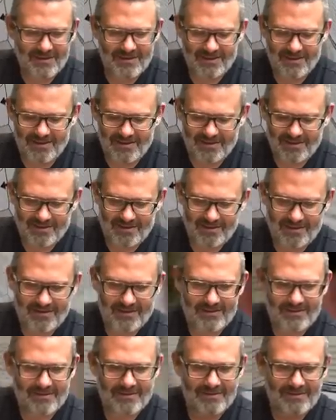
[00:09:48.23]

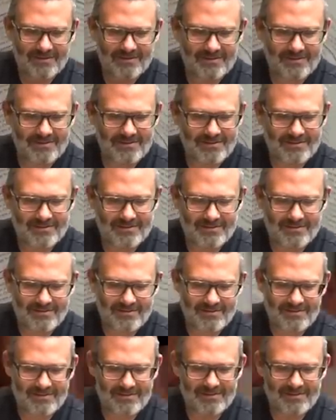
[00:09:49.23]
[no speech]